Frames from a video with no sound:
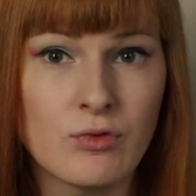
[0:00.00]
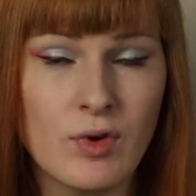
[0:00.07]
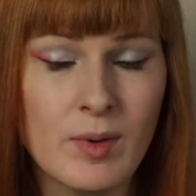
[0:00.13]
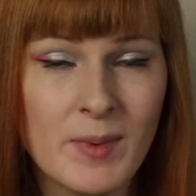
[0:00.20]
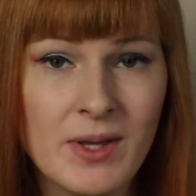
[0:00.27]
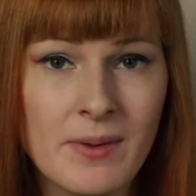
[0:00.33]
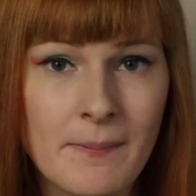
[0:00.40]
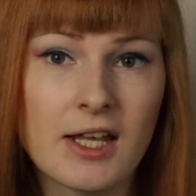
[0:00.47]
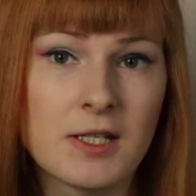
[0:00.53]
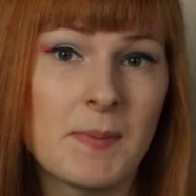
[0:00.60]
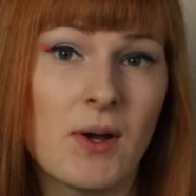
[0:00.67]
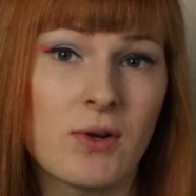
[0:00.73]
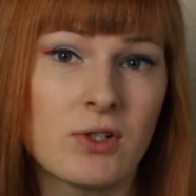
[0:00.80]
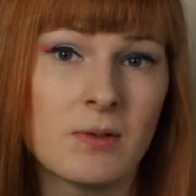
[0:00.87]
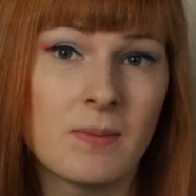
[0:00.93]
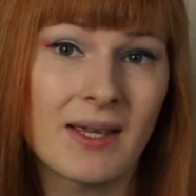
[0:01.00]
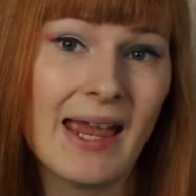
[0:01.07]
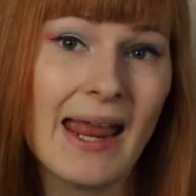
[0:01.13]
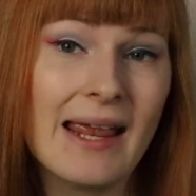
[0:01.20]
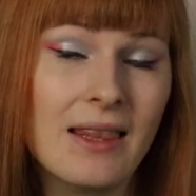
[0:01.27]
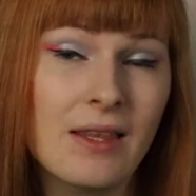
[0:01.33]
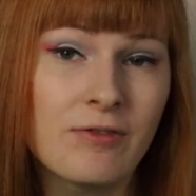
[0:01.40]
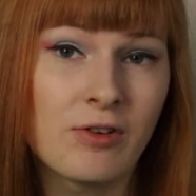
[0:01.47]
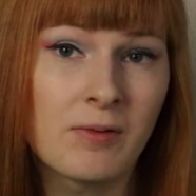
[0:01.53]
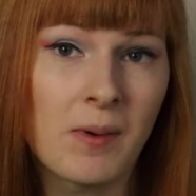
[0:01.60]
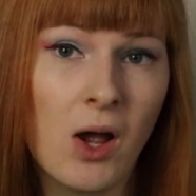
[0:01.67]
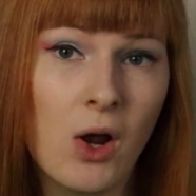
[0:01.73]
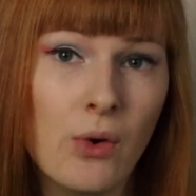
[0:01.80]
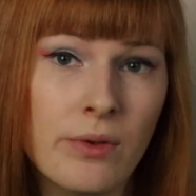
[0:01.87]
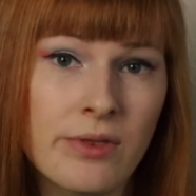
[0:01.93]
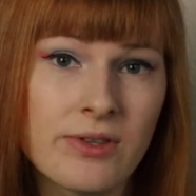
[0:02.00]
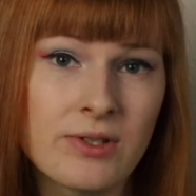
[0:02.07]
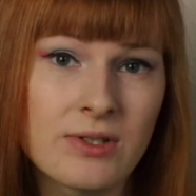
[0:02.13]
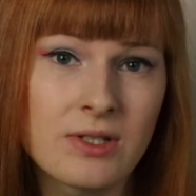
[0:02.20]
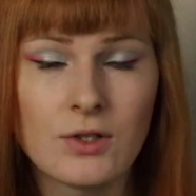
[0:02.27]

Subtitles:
Rimmer. I spoke to Michaela from Oaths,